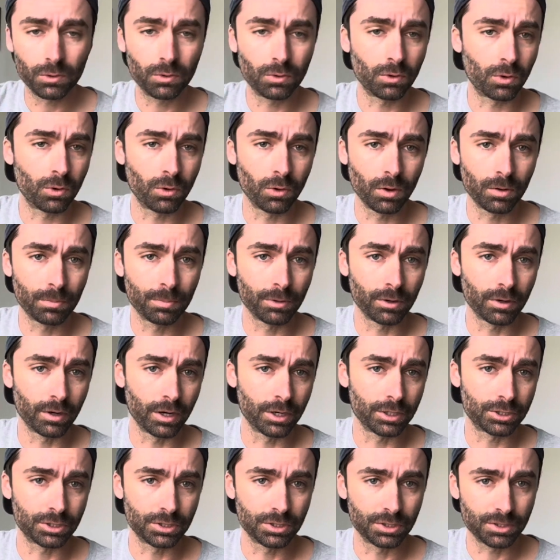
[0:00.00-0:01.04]
chord
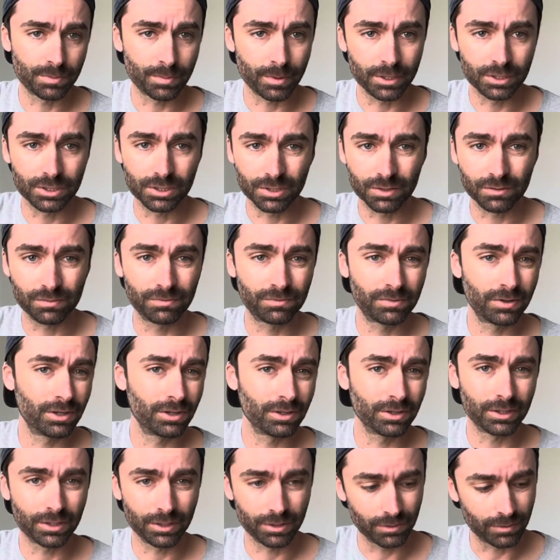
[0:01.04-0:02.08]
progressions by just
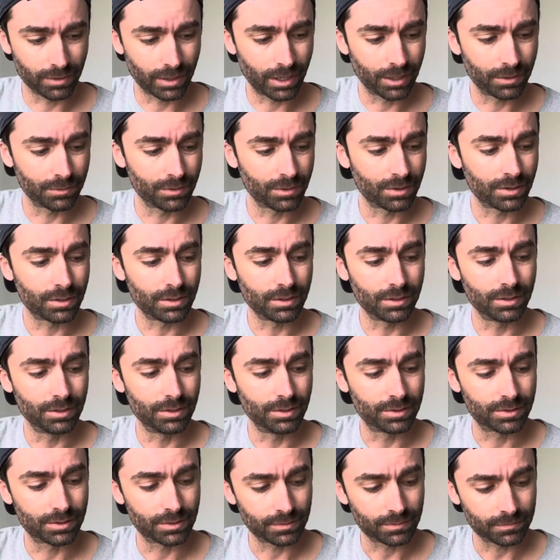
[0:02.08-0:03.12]
fiddling around with
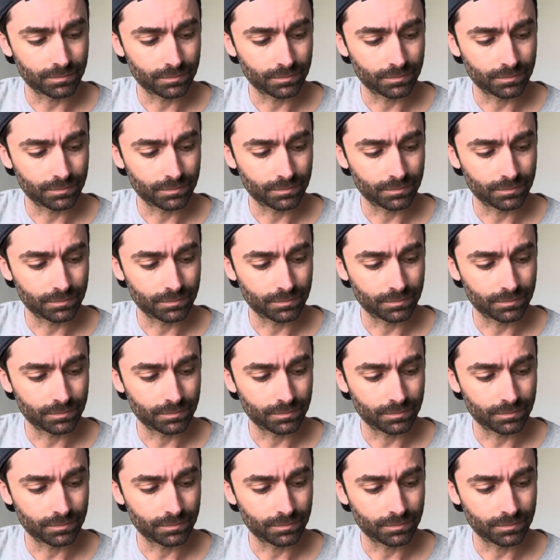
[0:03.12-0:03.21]
these